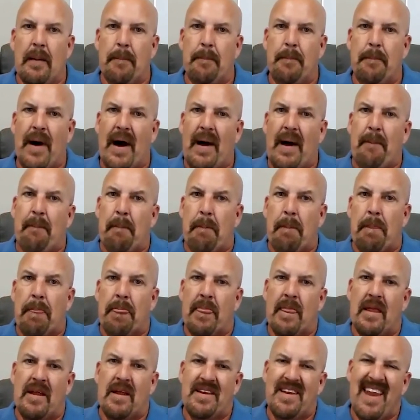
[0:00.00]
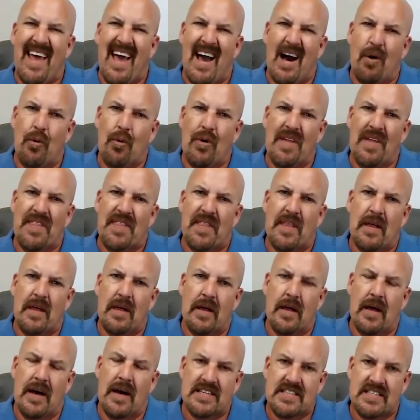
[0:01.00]
but now with
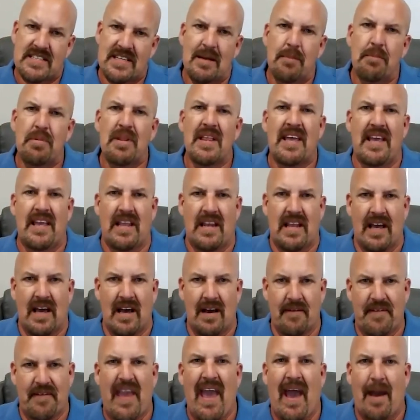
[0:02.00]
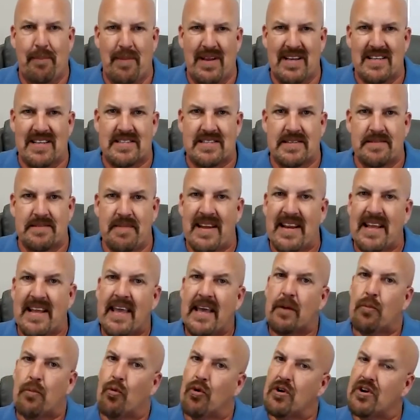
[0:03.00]
assembly of cabinets, and
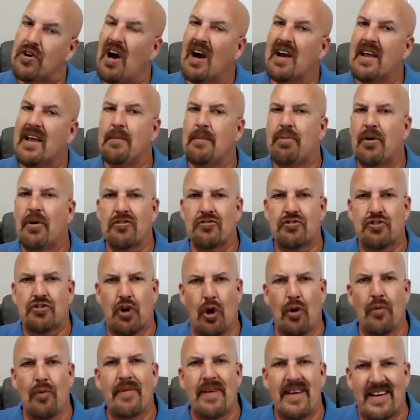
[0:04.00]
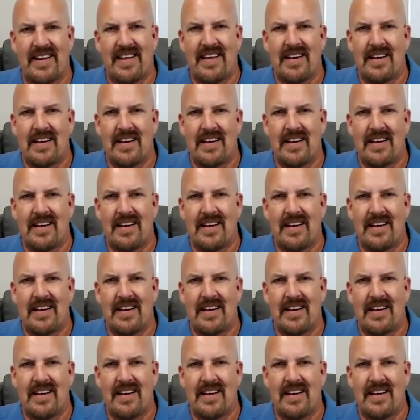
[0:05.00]
again, we're talking post-COVID,